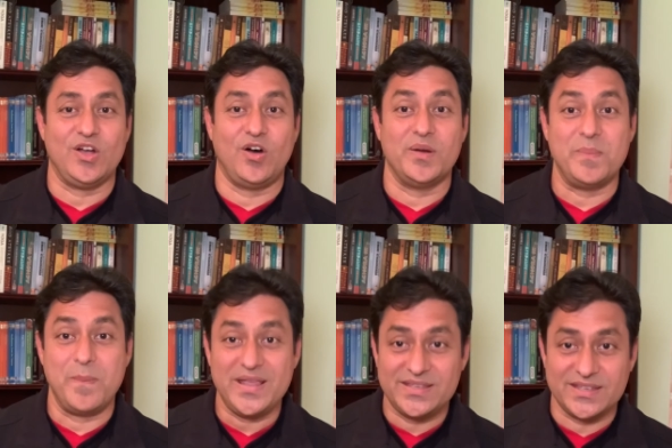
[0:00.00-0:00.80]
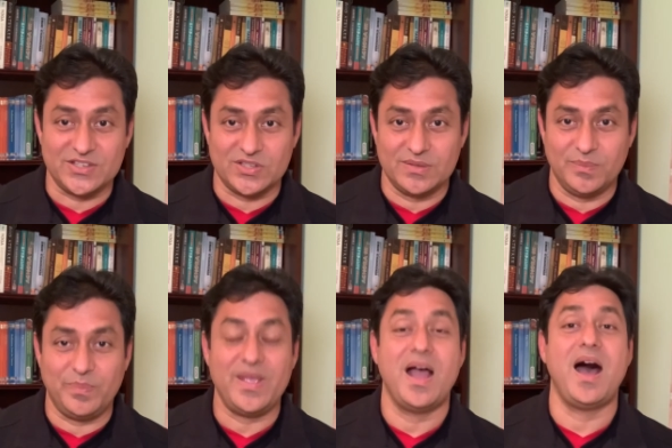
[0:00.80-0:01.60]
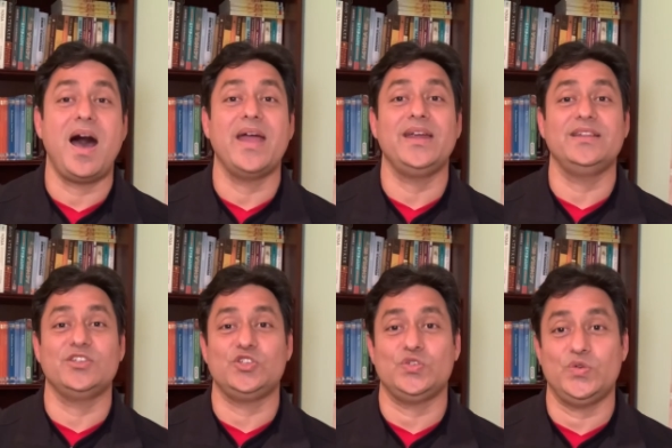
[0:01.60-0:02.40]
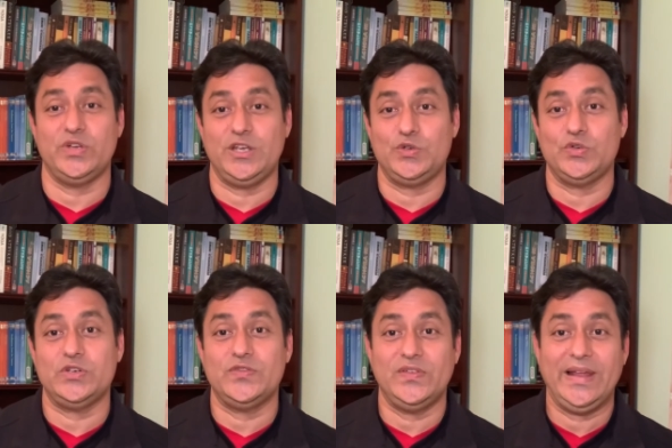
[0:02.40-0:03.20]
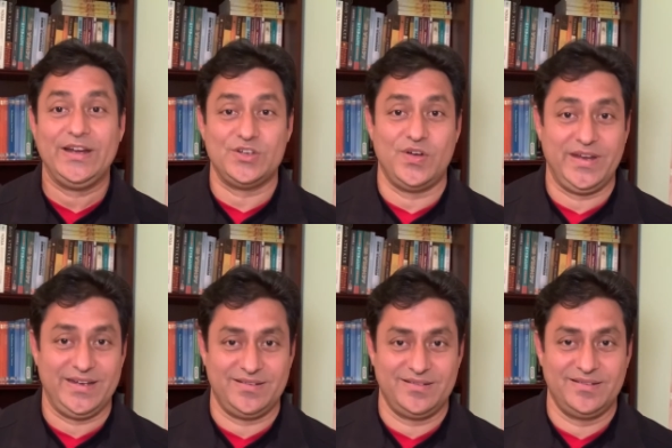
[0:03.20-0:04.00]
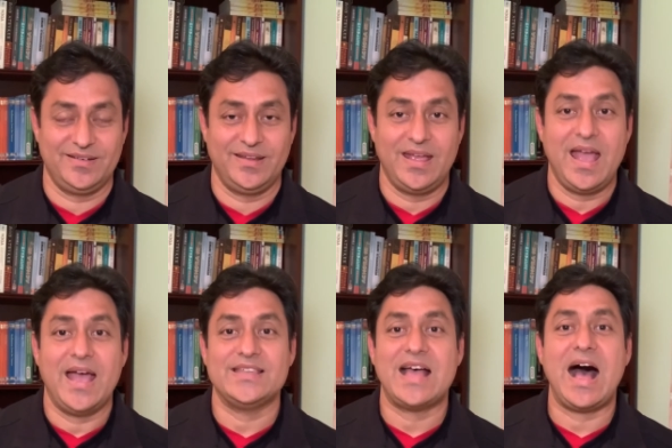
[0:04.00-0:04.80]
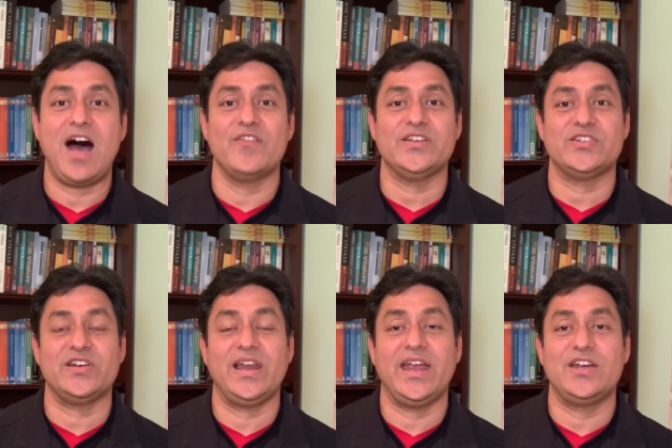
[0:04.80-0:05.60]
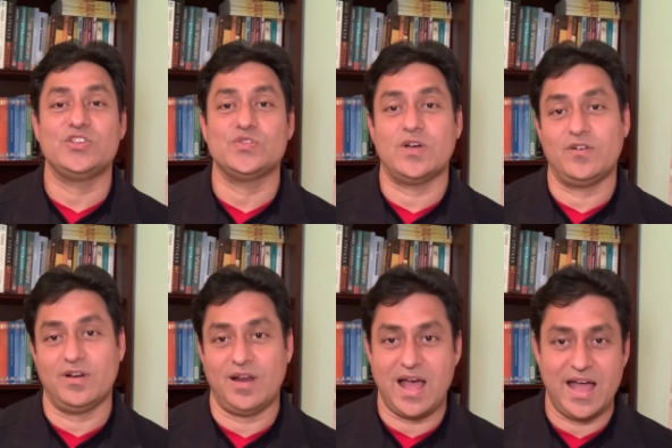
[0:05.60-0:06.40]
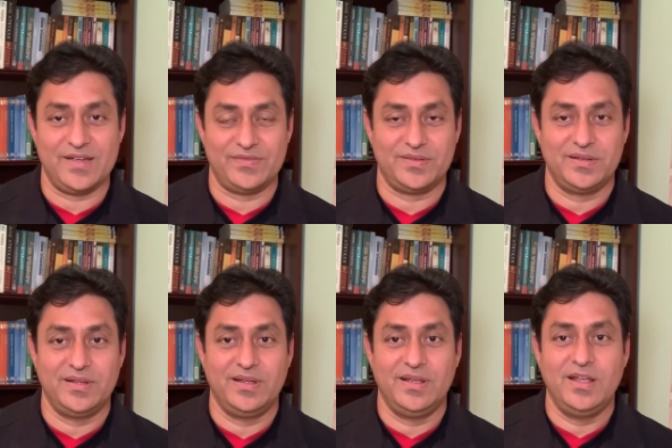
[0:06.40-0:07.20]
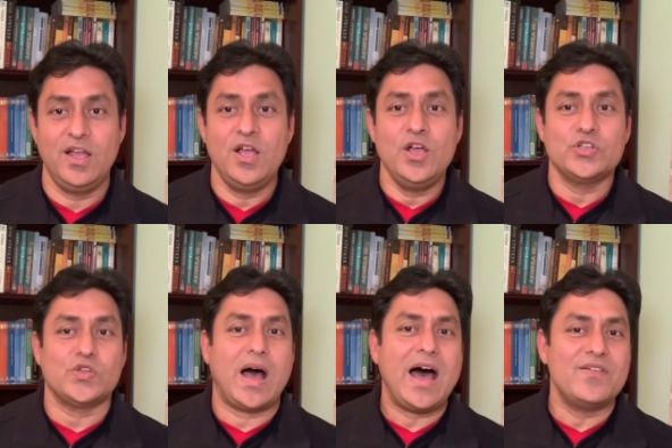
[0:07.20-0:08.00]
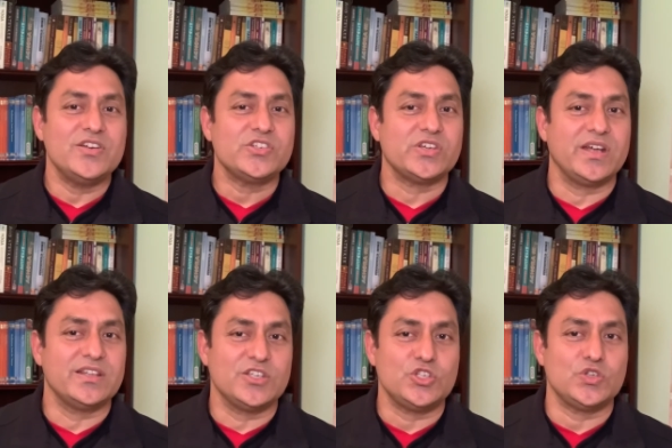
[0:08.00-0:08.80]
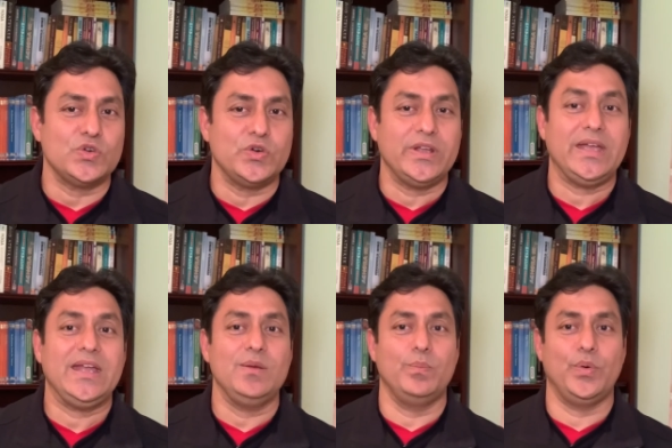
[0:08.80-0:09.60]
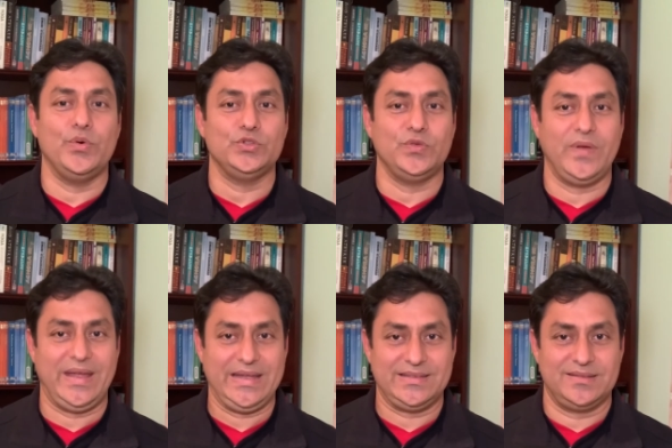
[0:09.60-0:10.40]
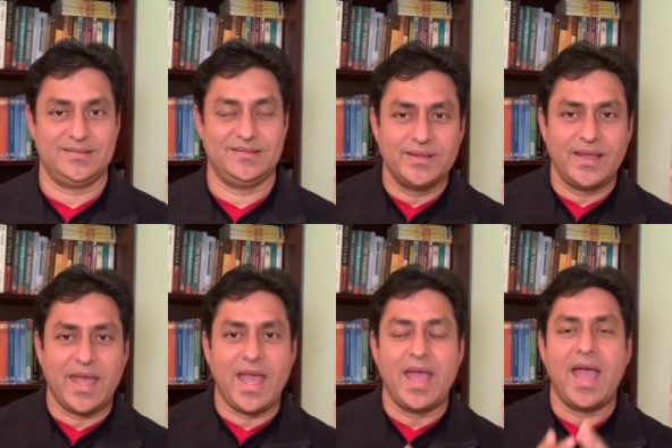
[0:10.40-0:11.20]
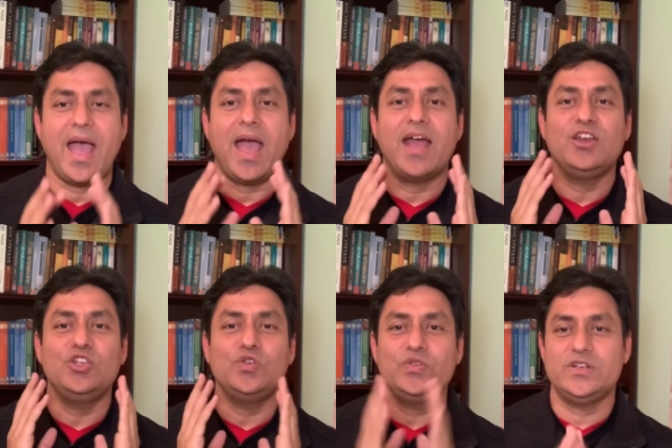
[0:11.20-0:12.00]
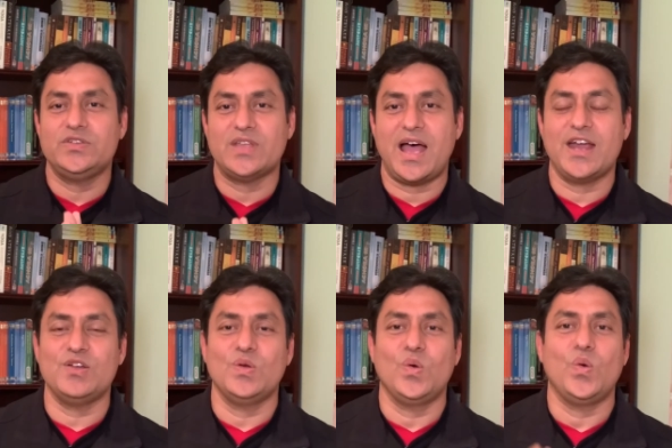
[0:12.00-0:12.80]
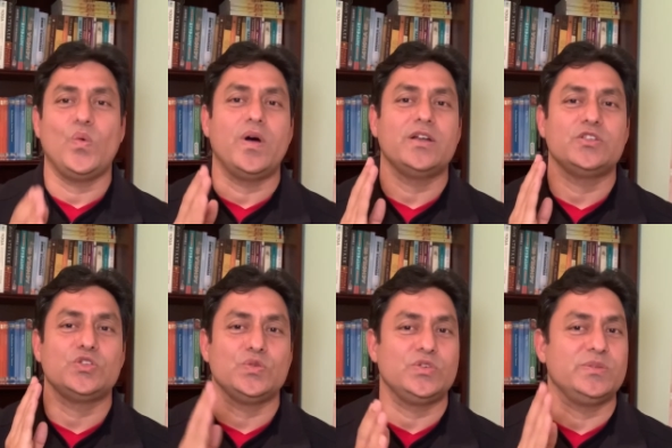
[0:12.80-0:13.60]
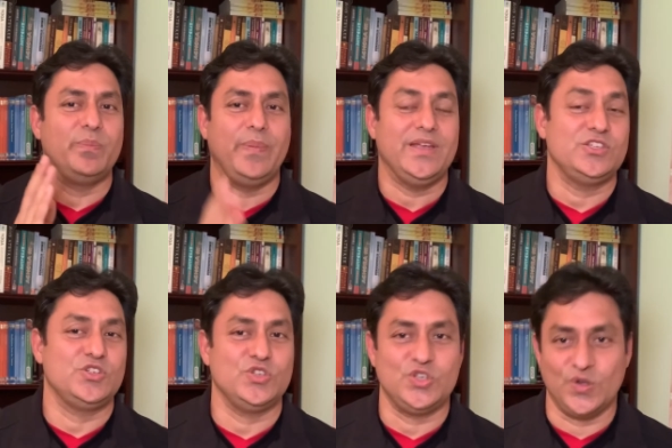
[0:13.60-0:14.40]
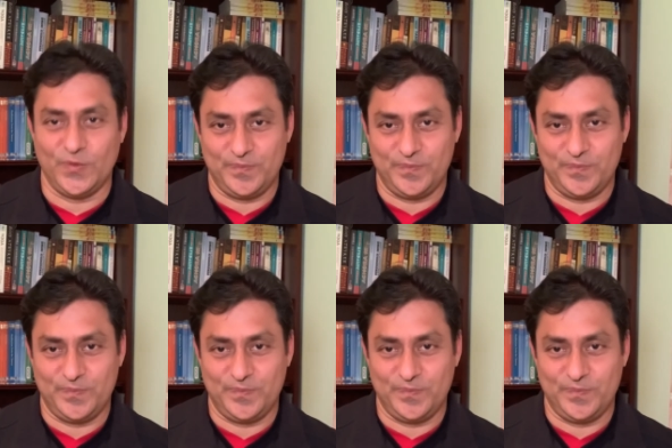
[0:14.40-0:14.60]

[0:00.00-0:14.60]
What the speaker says: or message behind the story to reflect on it as how it relates to our life. So I will share this story in both ways, and you decide what suits best to you.